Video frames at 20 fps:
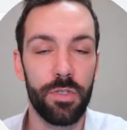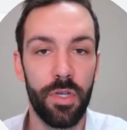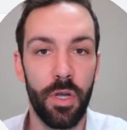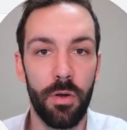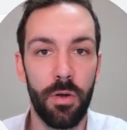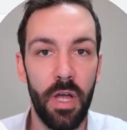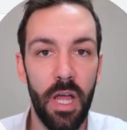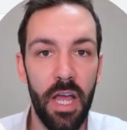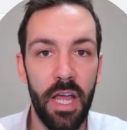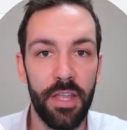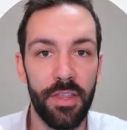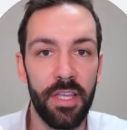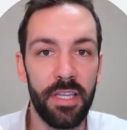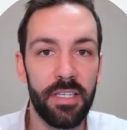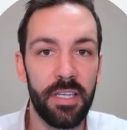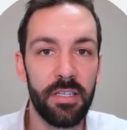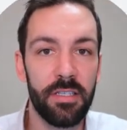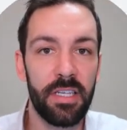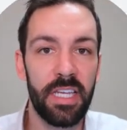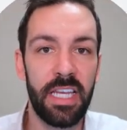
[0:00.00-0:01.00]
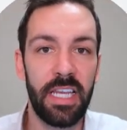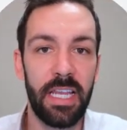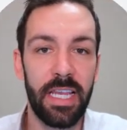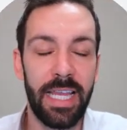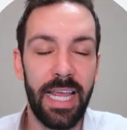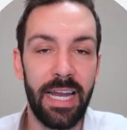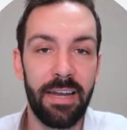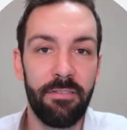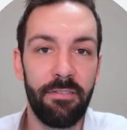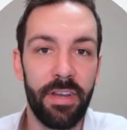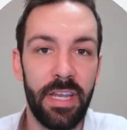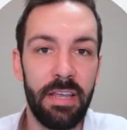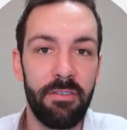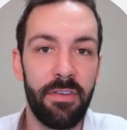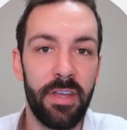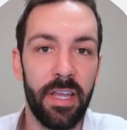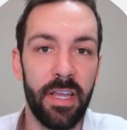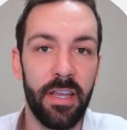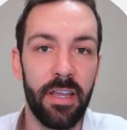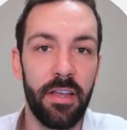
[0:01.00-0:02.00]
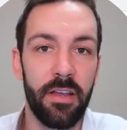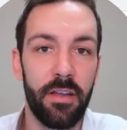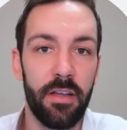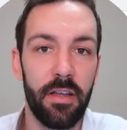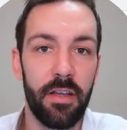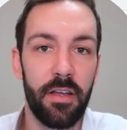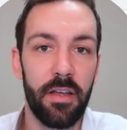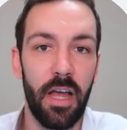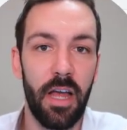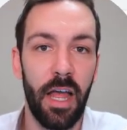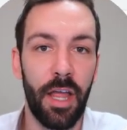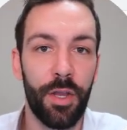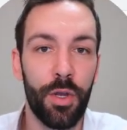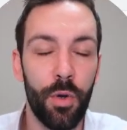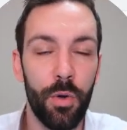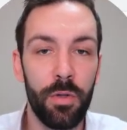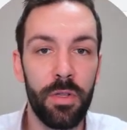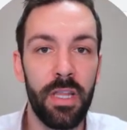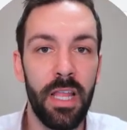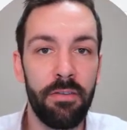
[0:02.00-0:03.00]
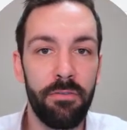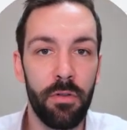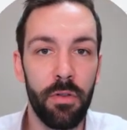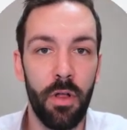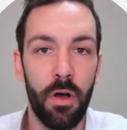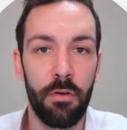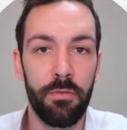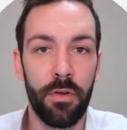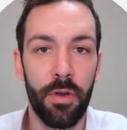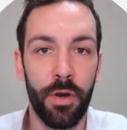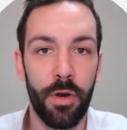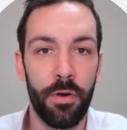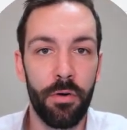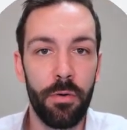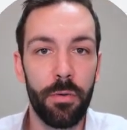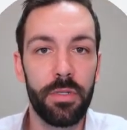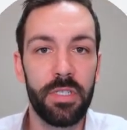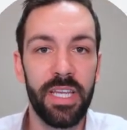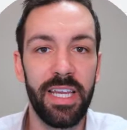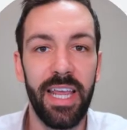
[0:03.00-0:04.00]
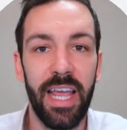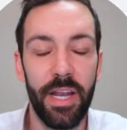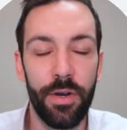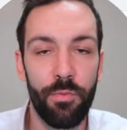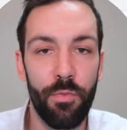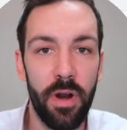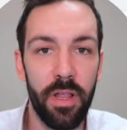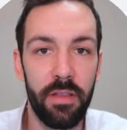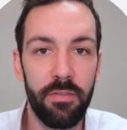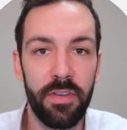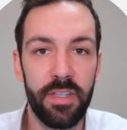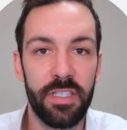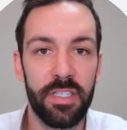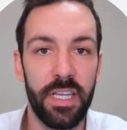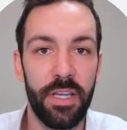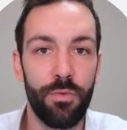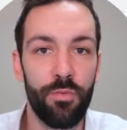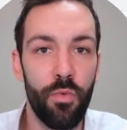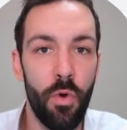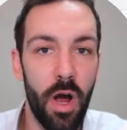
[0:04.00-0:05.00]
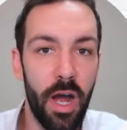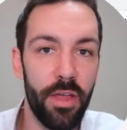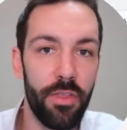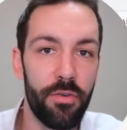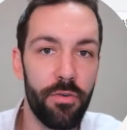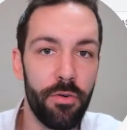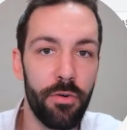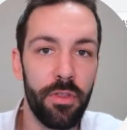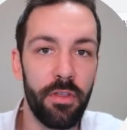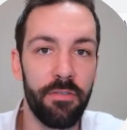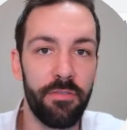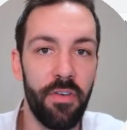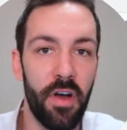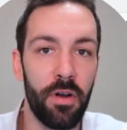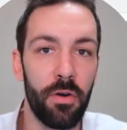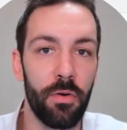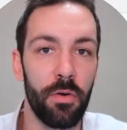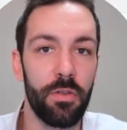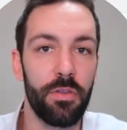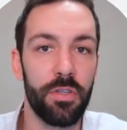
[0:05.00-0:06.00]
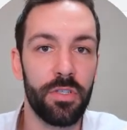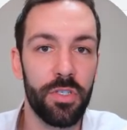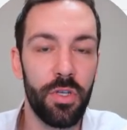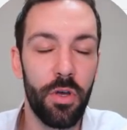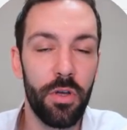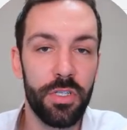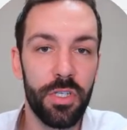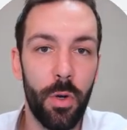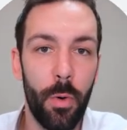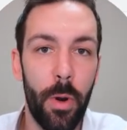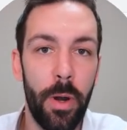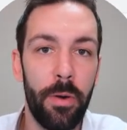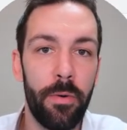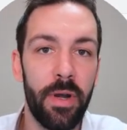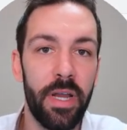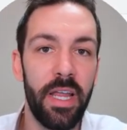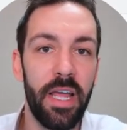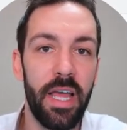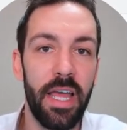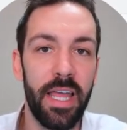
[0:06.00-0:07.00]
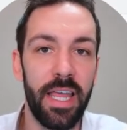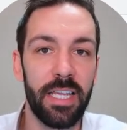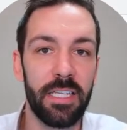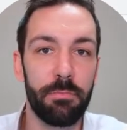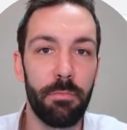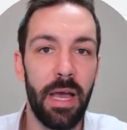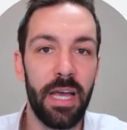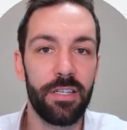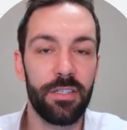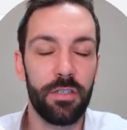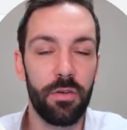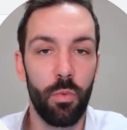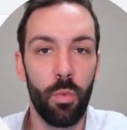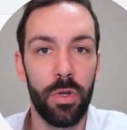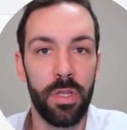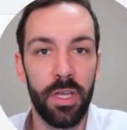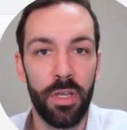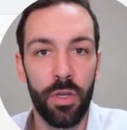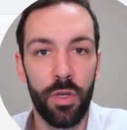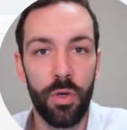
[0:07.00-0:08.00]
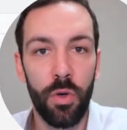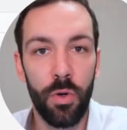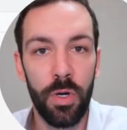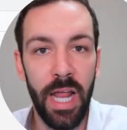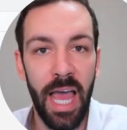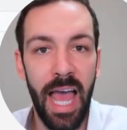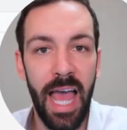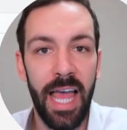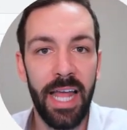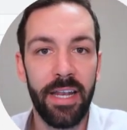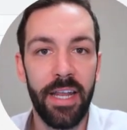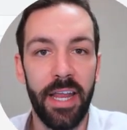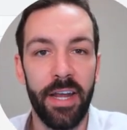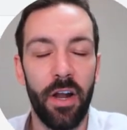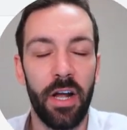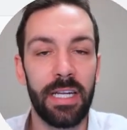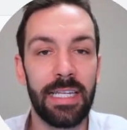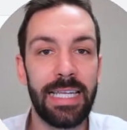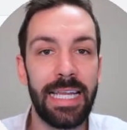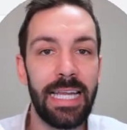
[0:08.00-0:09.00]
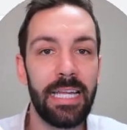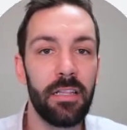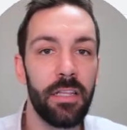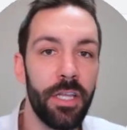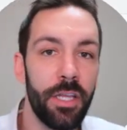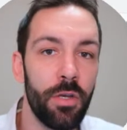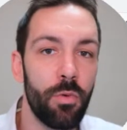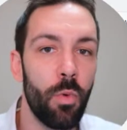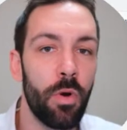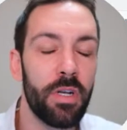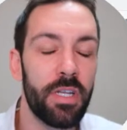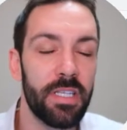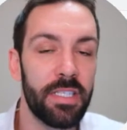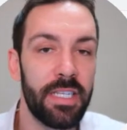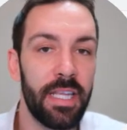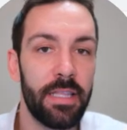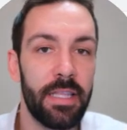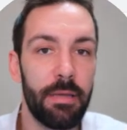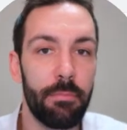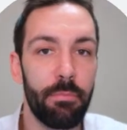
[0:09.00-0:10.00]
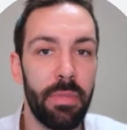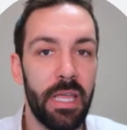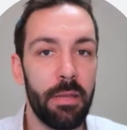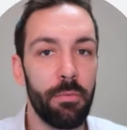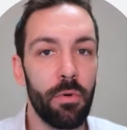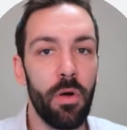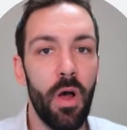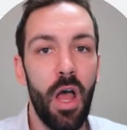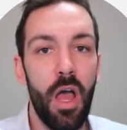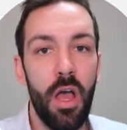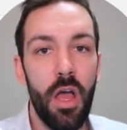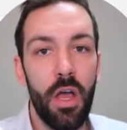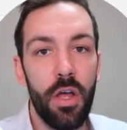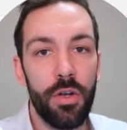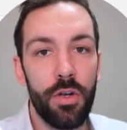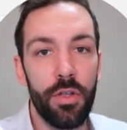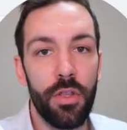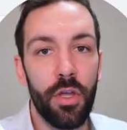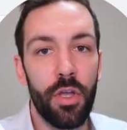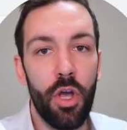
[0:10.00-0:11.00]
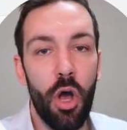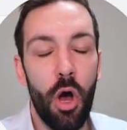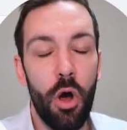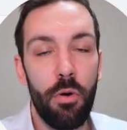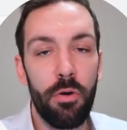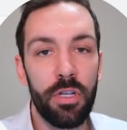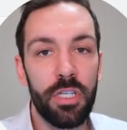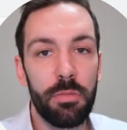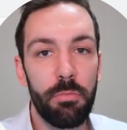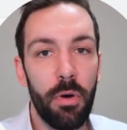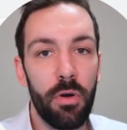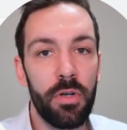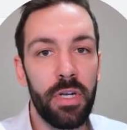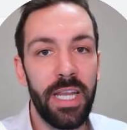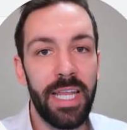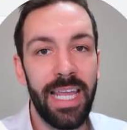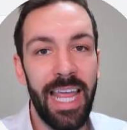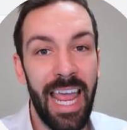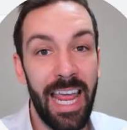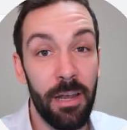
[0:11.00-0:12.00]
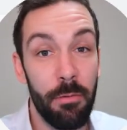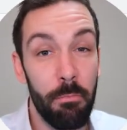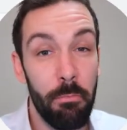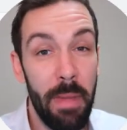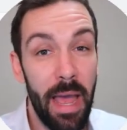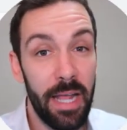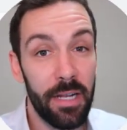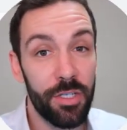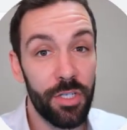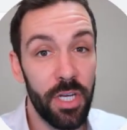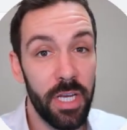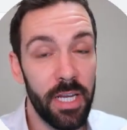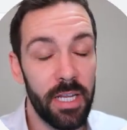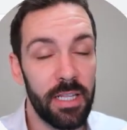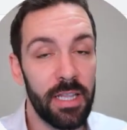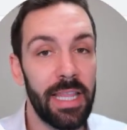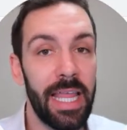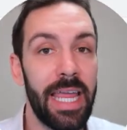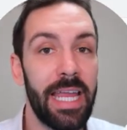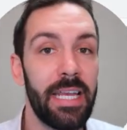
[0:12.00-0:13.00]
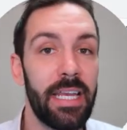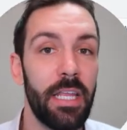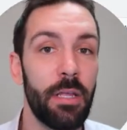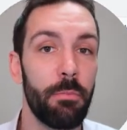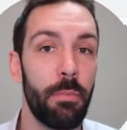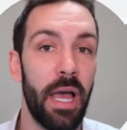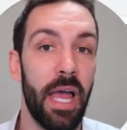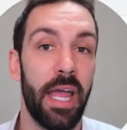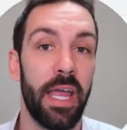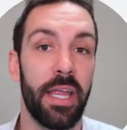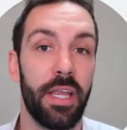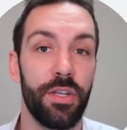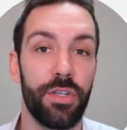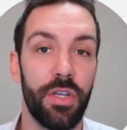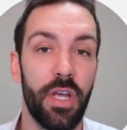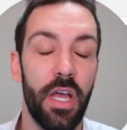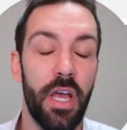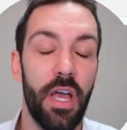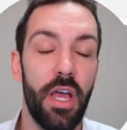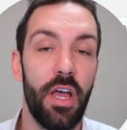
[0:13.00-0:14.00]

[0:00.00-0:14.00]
So this is giving a good level of congruency and relevancy right through the funnel. The search query is matched with a good ad, and ideally you'd want to send them people to the corresponding and matching landing page.